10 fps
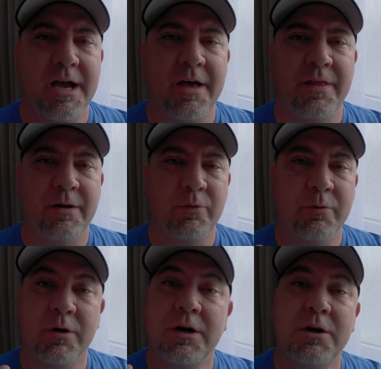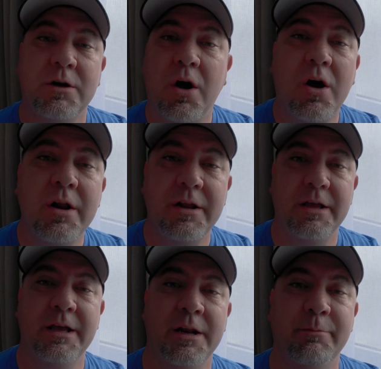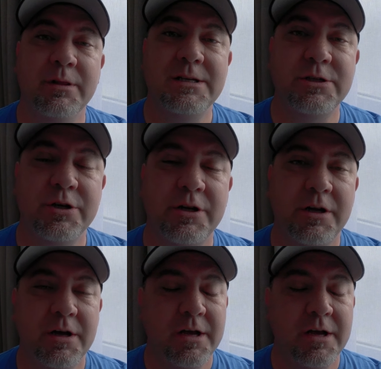and then we were caught in a blizzard,